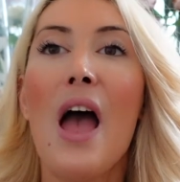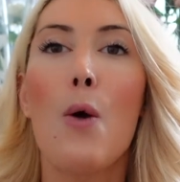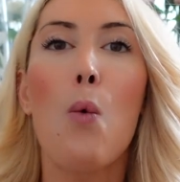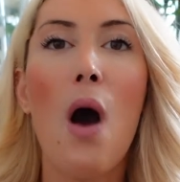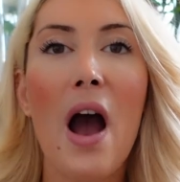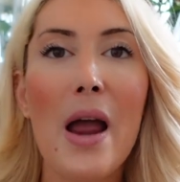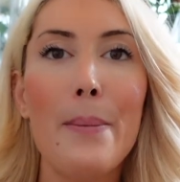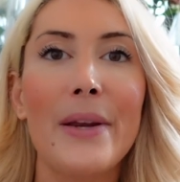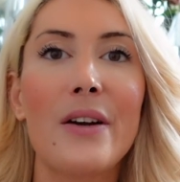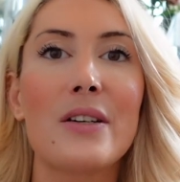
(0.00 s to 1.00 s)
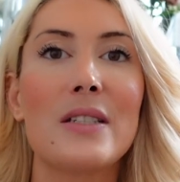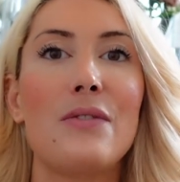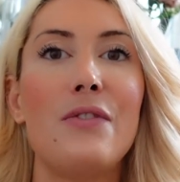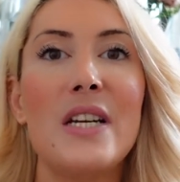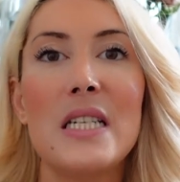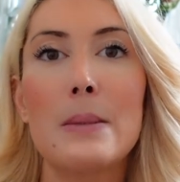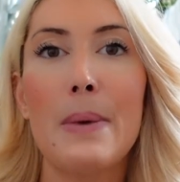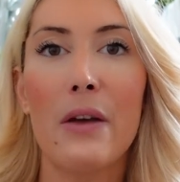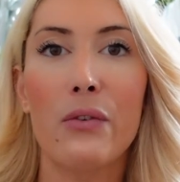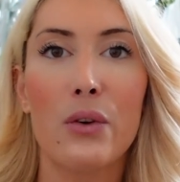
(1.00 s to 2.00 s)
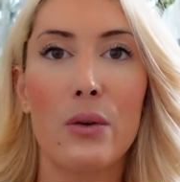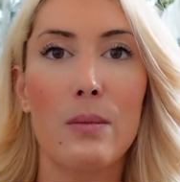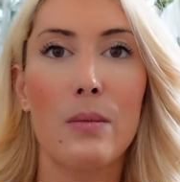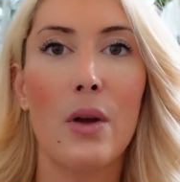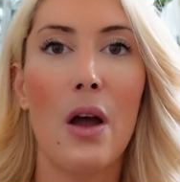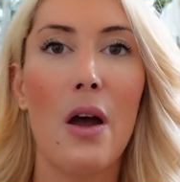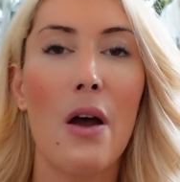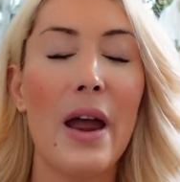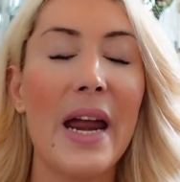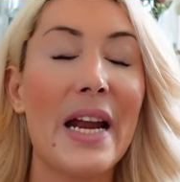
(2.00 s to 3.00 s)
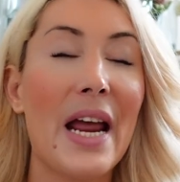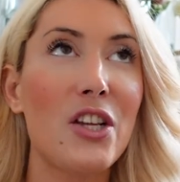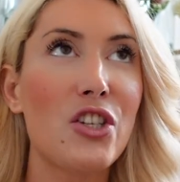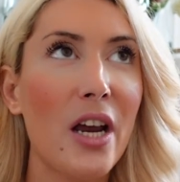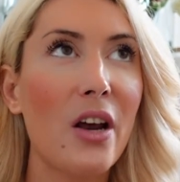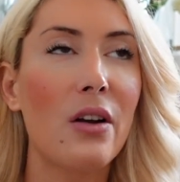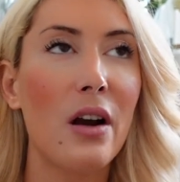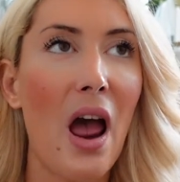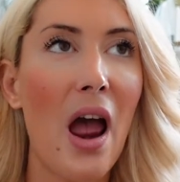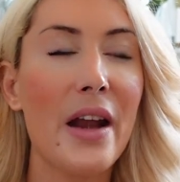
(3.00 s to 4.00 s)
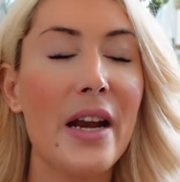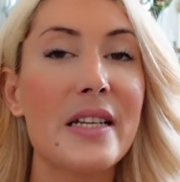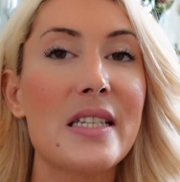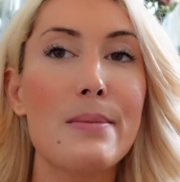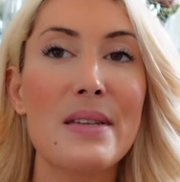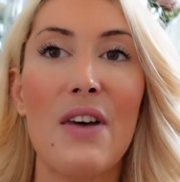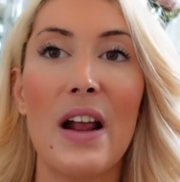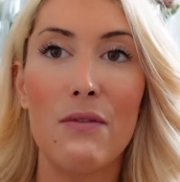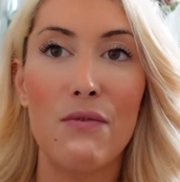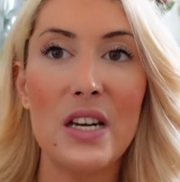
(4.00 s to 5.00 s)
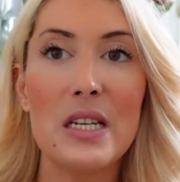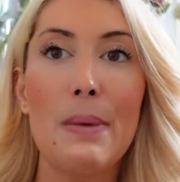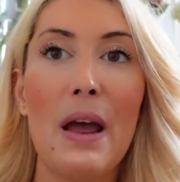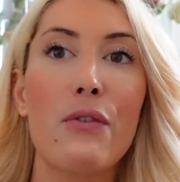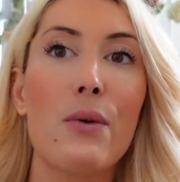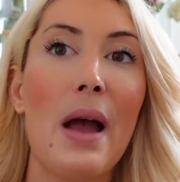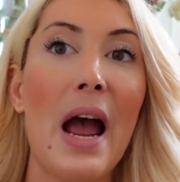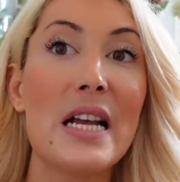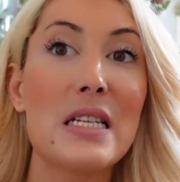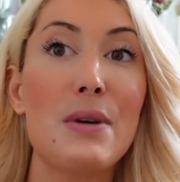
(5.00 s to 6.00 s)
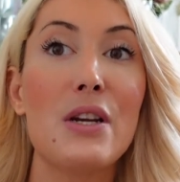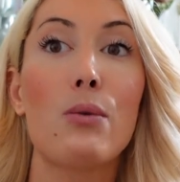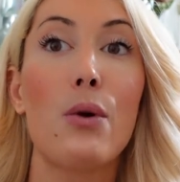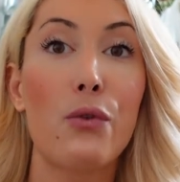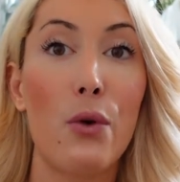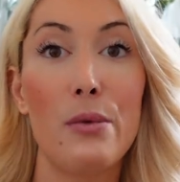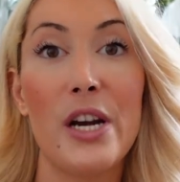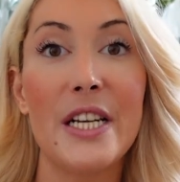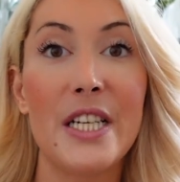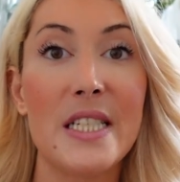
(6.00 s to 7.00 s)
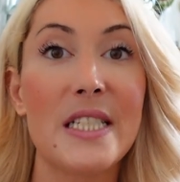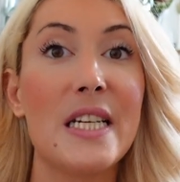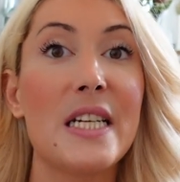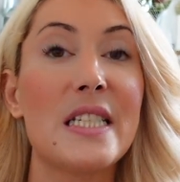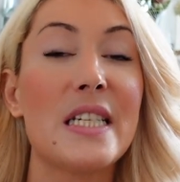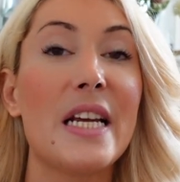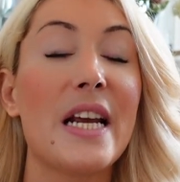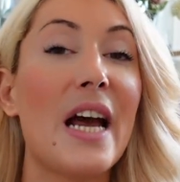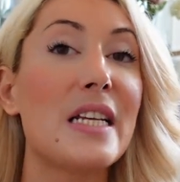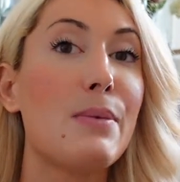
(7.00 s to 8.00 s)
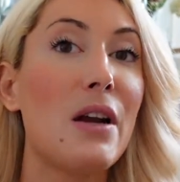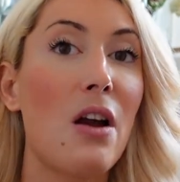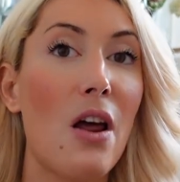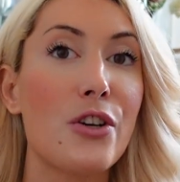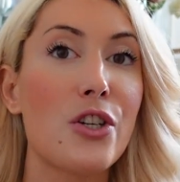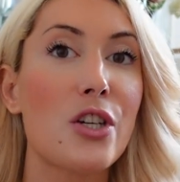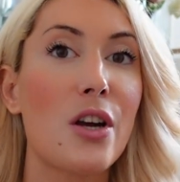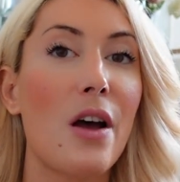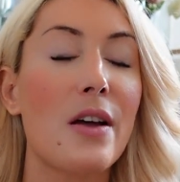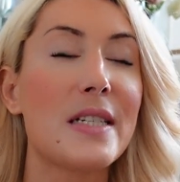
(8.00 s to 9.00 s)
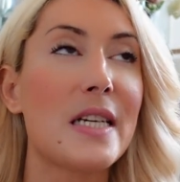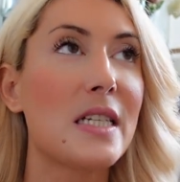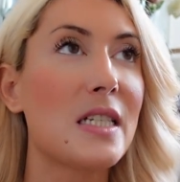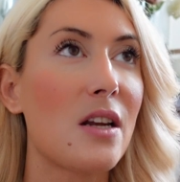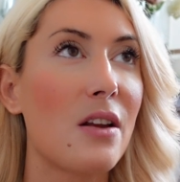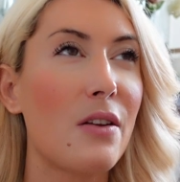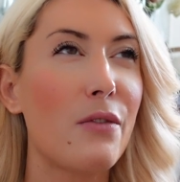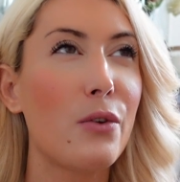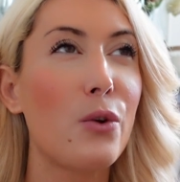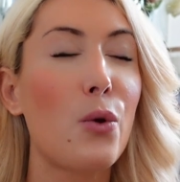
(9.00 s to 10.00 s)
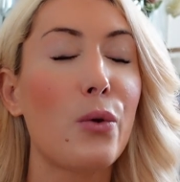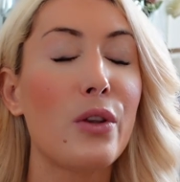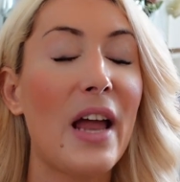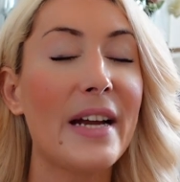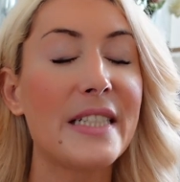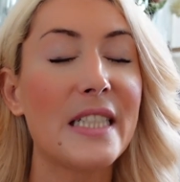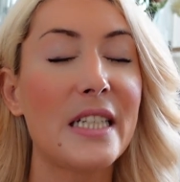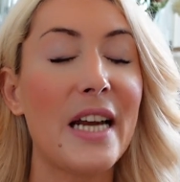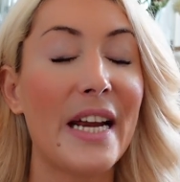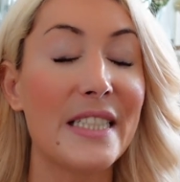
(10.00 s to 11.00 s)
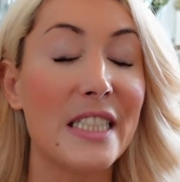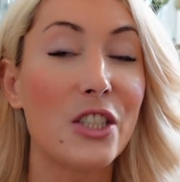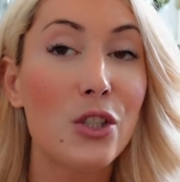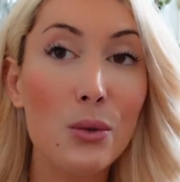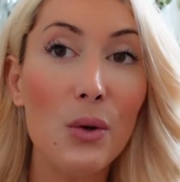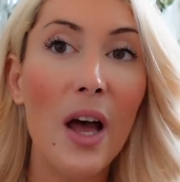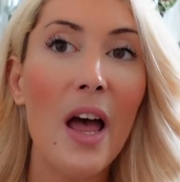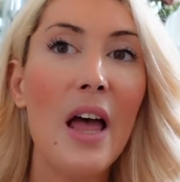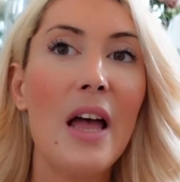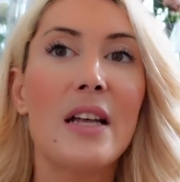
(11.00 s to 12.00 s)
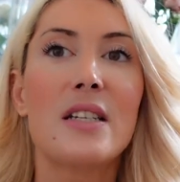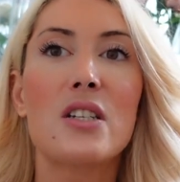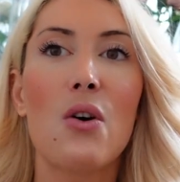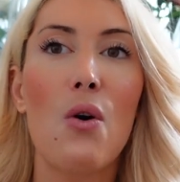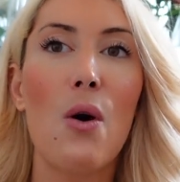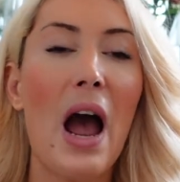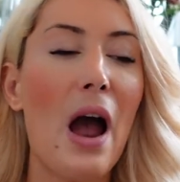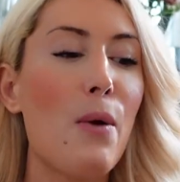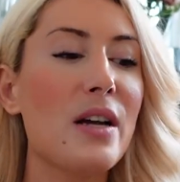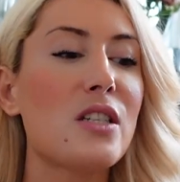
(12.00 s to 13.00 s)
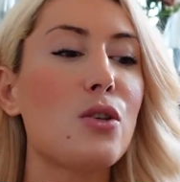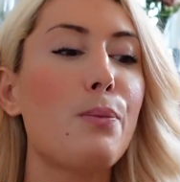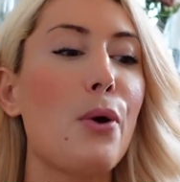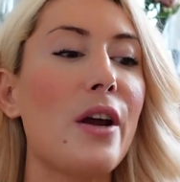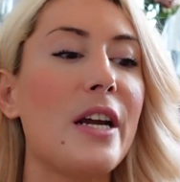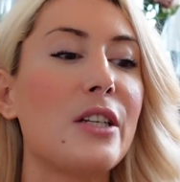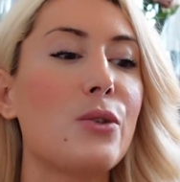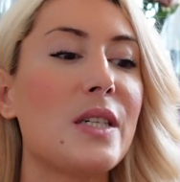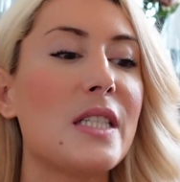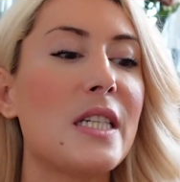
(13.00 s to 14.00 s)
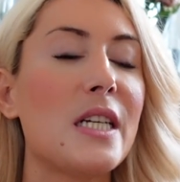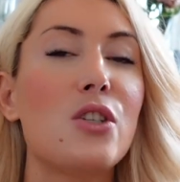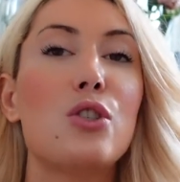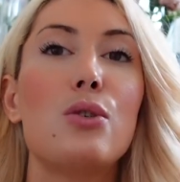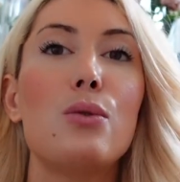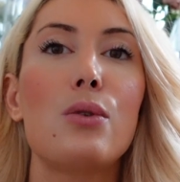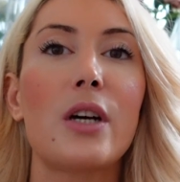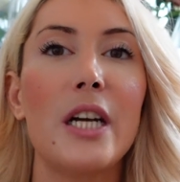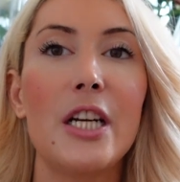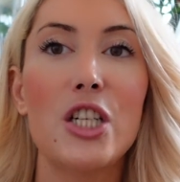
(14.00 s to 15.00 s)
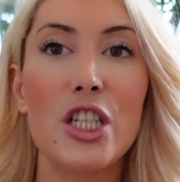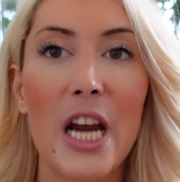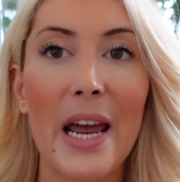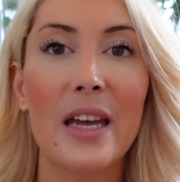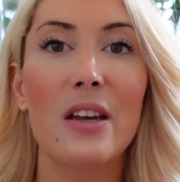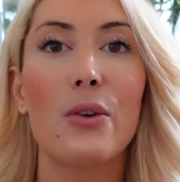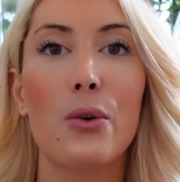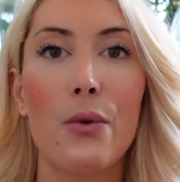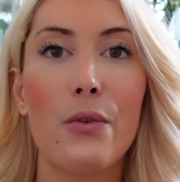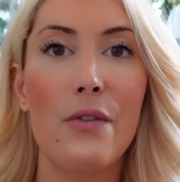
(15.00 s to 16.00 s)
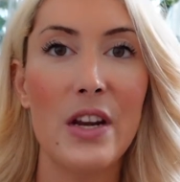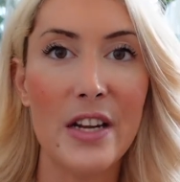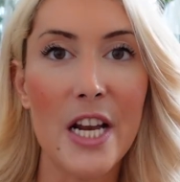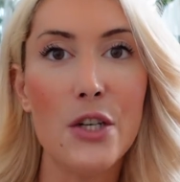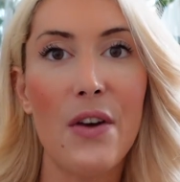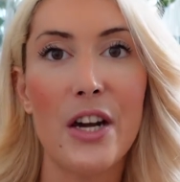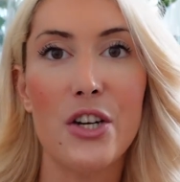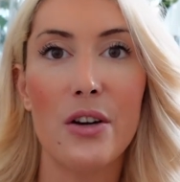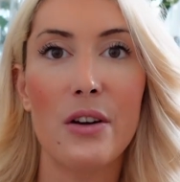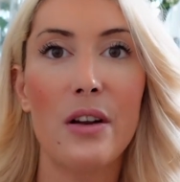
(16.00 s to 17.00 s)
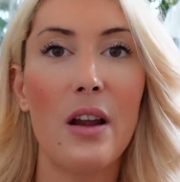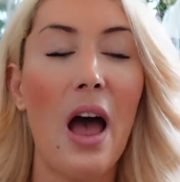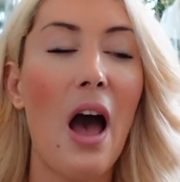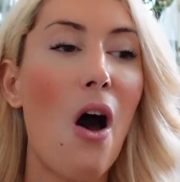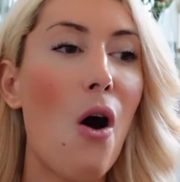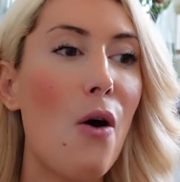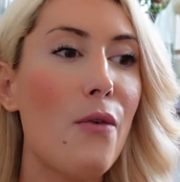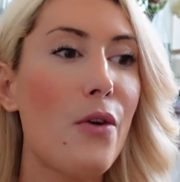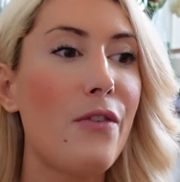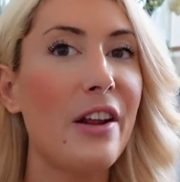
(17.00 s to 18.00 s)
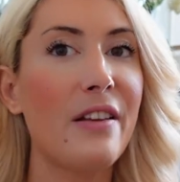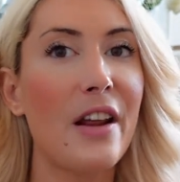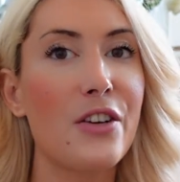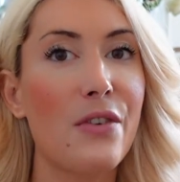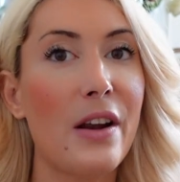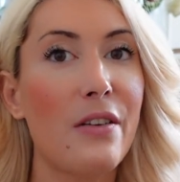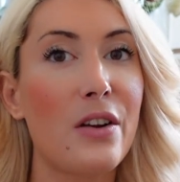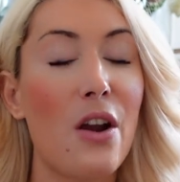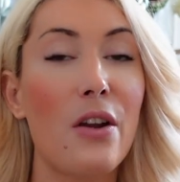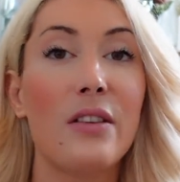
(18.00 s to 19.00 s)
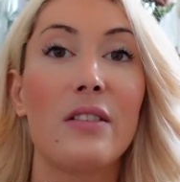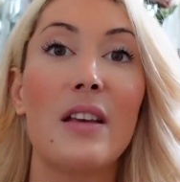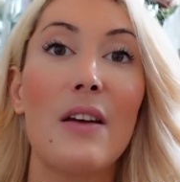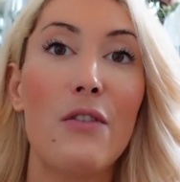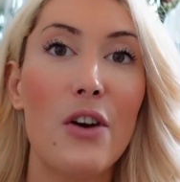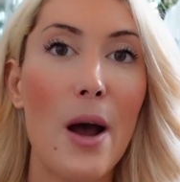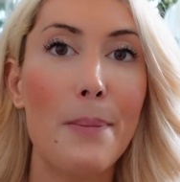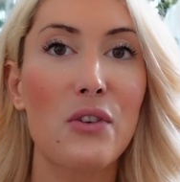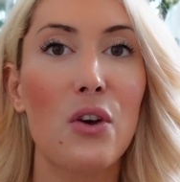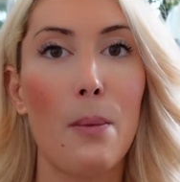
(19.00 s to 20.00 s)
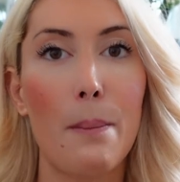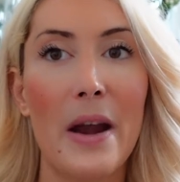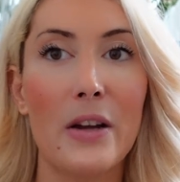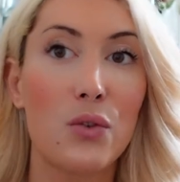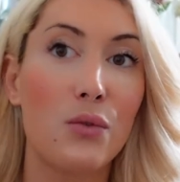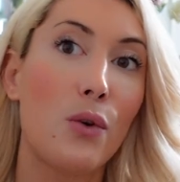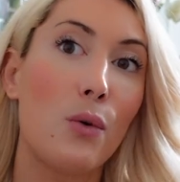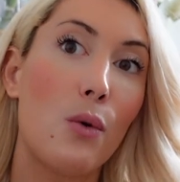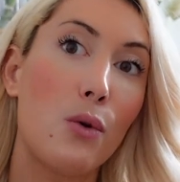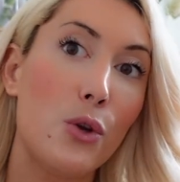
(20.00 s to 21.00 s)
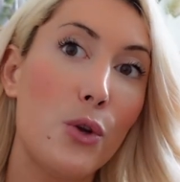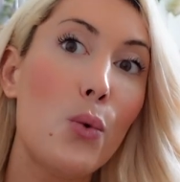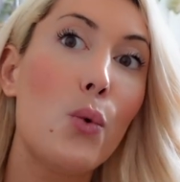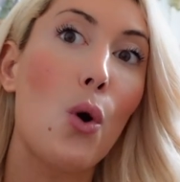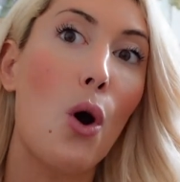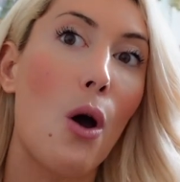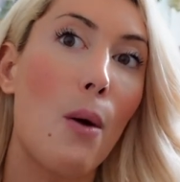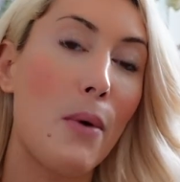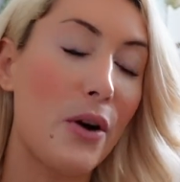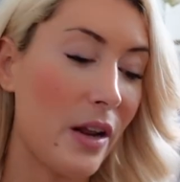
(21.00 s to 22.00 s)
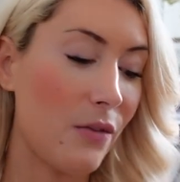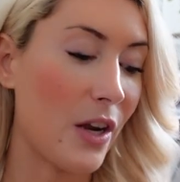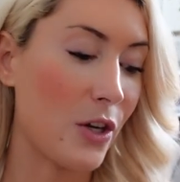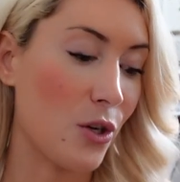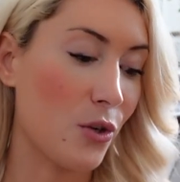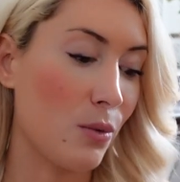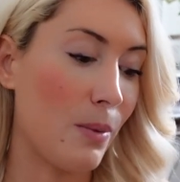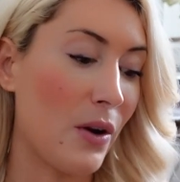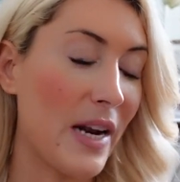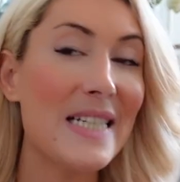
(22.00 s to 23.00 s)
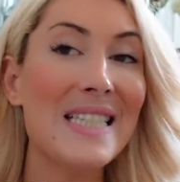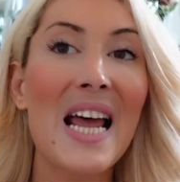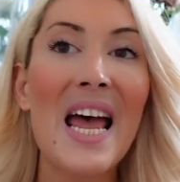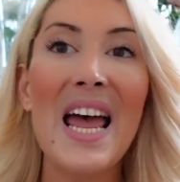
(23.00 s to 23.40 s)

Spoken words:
Why? Because this perfume, and I check online, it seems that this perfume has been reformulated since it has been launched, since you know, 1992. So I was super interested to really check, you know, the vintage version, how the vintage version developed compared to the new modern version, to be honest.